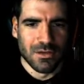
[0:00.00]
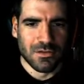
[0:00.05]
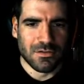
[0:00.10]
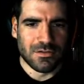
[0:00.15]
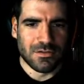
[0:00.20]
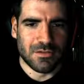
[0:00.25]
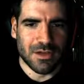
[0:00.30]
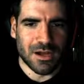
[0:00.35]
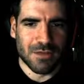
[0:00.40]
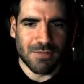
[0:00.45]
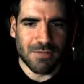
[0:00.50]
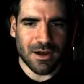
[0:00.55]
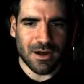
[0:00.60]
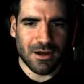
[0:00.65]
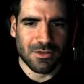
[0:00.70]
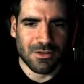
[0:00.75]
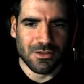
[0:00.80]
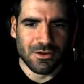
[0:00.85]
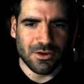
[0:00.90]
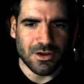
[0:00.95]
Sticking
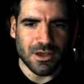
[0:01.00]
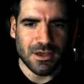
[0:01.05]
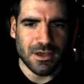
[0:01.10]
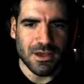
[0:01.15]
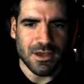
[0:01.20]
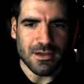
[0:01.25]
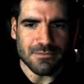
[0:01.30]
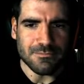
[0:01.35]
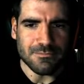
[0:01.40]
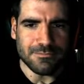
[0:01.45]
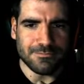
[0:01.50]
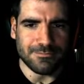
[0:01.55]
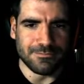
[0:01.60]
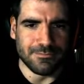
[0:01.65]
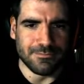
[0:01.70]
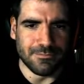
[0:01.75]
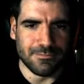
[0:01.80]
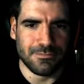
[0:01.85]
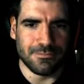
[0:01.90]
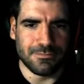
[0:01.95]
back on the hook again.
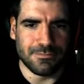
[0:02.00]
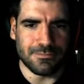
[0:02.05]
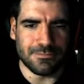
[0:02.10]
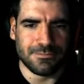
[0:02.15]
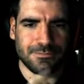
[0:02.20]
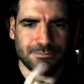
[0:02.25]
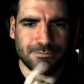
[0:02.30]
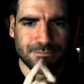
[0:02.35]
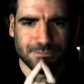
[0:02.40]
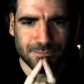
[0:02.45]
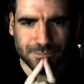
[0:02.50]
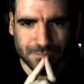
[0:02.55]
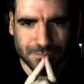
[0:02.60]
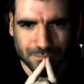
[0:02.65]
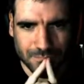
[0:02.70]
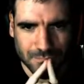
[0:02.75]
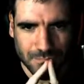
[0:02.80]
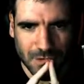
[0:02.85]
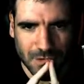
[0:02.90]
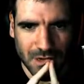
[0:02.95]

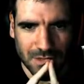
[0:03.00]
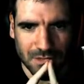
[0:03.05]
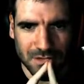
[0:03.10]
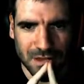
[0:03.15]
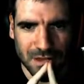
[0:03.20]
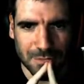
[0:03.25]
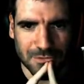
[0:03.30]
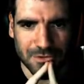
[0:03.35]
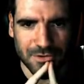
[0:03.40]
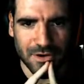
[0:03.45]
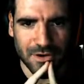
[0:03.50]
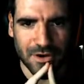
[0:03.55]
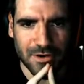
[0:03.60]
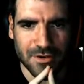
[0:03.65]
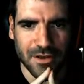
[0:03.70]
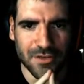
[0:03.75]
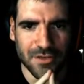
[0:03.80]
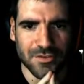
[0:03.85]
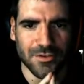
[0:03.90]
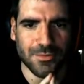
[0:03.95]
We have the taps around
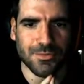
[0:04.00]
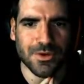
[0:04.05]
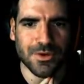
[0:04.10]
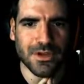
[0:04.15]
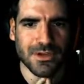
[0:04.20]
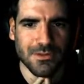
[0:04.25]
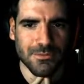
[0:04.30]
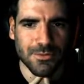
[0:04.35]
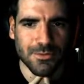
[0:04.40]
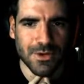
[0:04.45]
here somewhere.